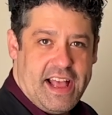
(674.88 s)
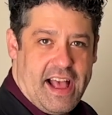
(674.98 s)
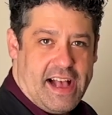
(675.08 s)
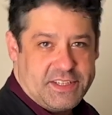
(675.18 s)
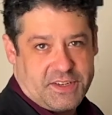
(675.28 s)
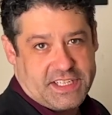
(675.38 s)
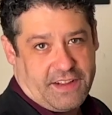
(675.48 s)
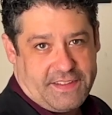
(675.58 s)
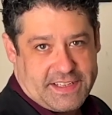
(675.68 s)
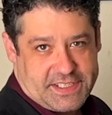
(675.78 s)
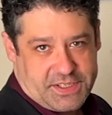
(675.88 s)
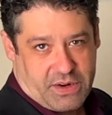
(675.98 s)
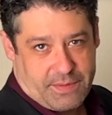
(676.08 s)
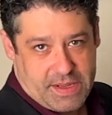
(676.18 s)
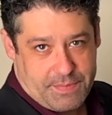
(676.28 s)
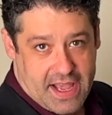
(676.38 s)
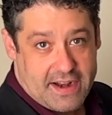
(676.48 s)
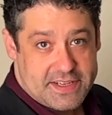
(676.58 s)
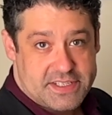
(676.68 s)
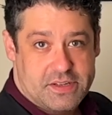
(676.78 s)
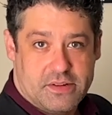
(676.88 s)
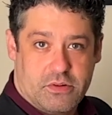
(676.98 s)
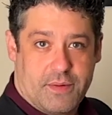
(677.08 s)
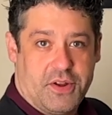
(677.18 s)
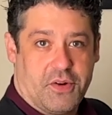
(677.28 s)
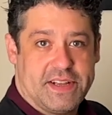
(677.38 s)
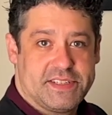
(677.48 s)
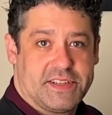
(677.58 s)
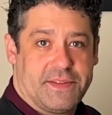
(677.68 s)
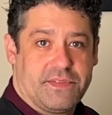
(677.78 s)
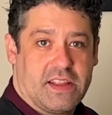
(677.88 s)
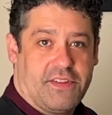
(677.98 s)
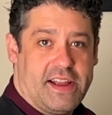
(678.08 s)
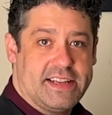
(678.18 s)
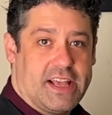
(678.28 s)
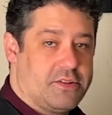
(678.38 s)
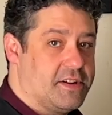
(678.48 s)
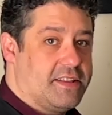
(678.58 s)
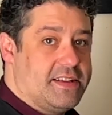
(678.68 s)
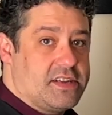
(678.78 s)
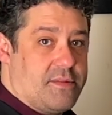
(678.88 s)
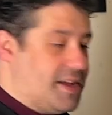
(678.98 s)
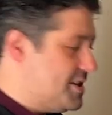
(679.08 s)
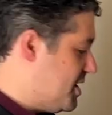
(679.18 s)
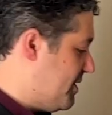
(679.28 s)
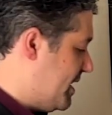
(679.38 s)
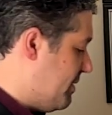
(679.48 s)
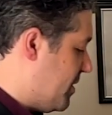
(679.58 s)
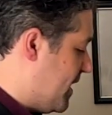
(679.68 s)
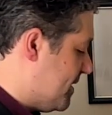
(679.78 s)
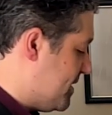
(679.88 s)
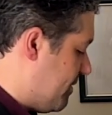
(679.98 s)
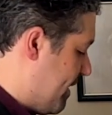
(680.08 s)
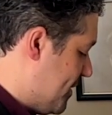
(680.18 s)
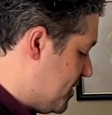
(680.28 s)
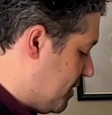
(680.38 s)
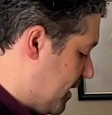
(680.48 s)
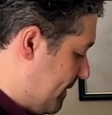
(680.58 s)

Ask yourself this: do you want to be a pianist or a purist? If I encountered this arpeggio anywhere else in the repertoire,